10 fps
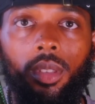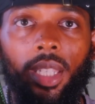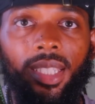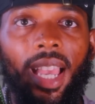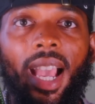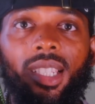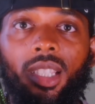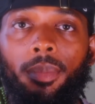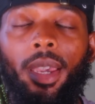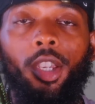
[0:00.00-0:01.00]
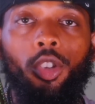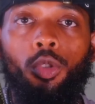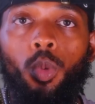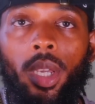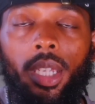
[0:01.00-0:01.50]
That's actually making
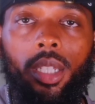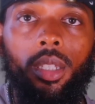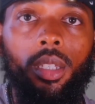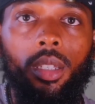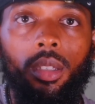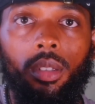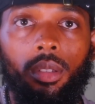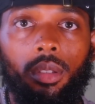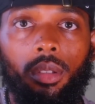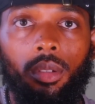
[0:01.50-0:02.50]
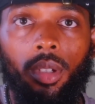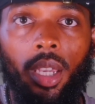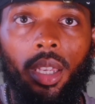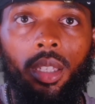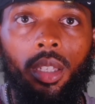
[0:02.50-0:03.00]
you weak.
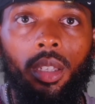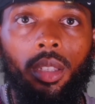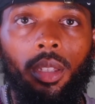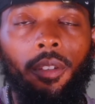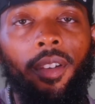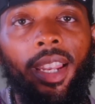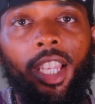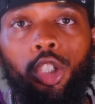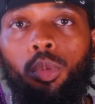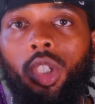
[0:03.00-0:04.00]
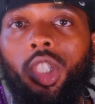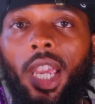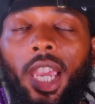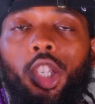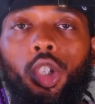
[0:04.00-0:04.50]
Okay? The fact that you would
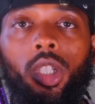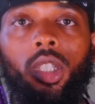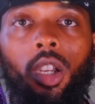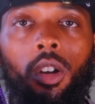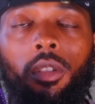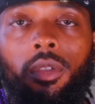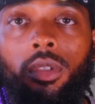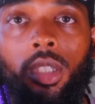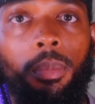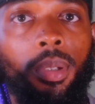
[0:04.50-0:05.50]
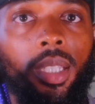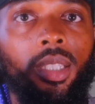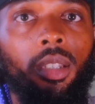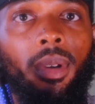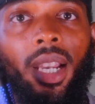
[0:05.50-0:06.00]
change yourself to please
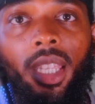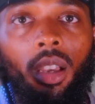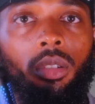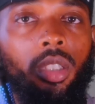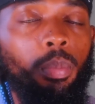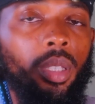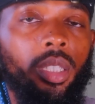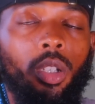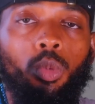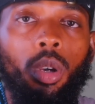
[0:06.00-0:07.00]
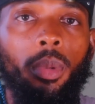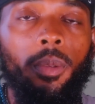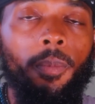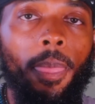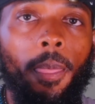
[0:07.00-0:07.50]
somebody else, to please a
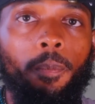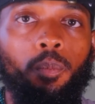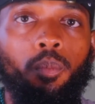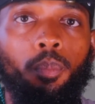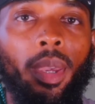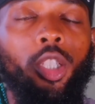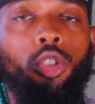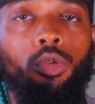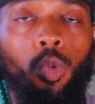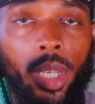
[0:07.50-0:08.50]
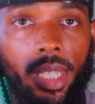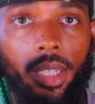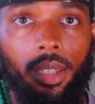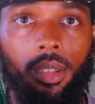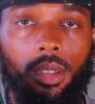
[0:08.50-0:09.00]
woman, makes you
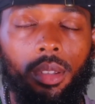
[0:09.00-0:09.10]
weak.